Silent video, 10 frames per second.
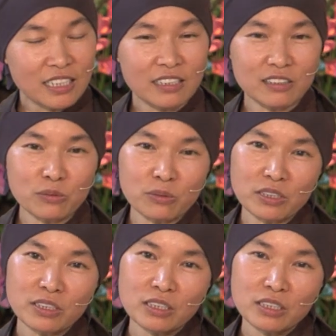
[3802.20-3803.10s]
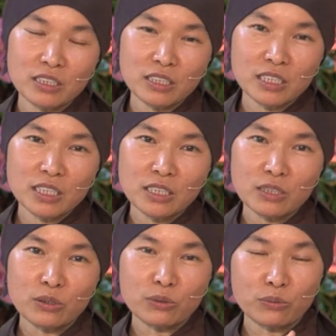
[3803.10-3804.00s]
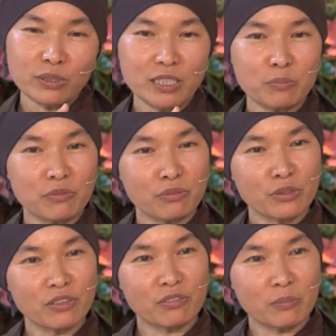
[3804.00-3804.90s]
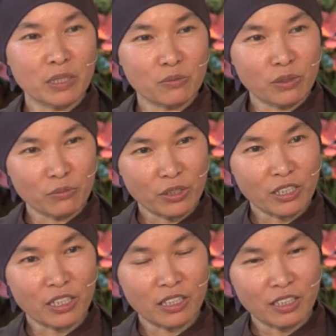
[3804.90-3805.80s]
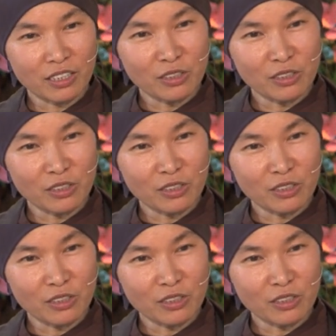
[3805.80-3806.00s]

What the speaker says: In other words, we can be free from it when we are